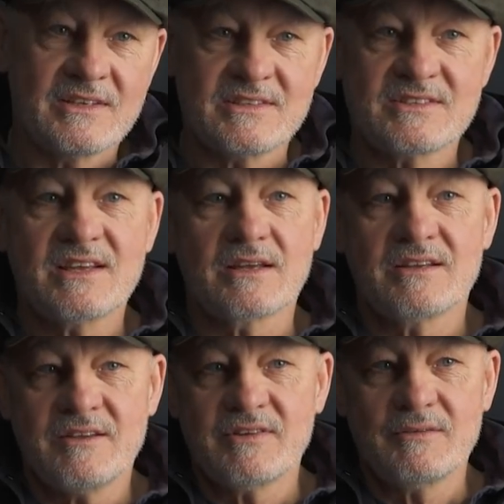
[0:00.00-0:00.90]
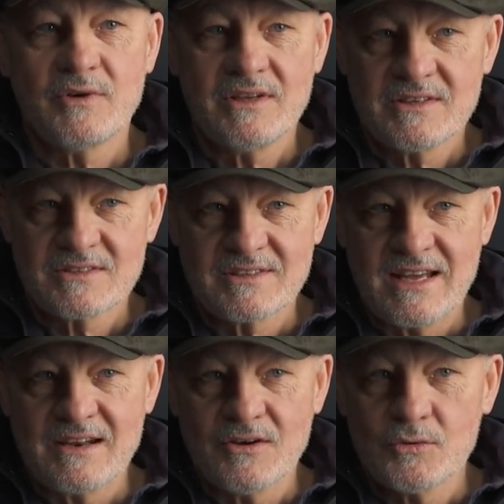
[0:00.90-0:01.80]
this thing, even when it's
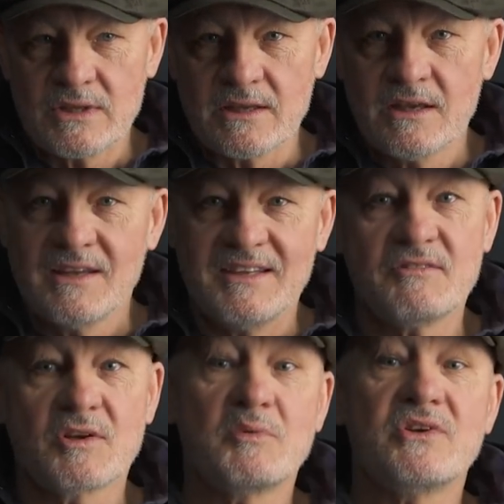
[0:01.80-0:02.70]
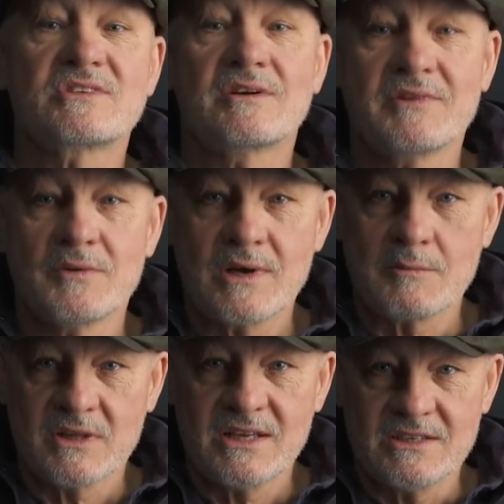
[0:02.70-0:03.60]
hand holding, you've got to put yourself in the
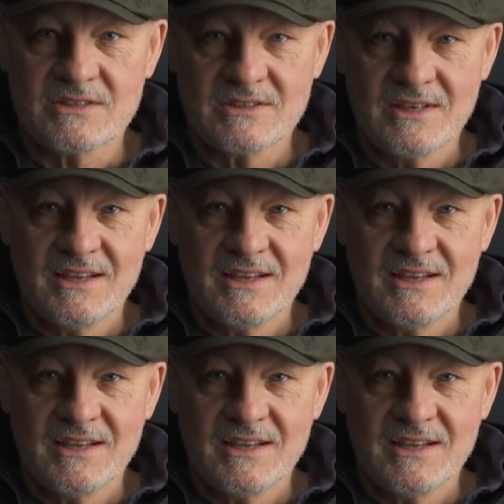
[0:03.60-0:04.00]
right place.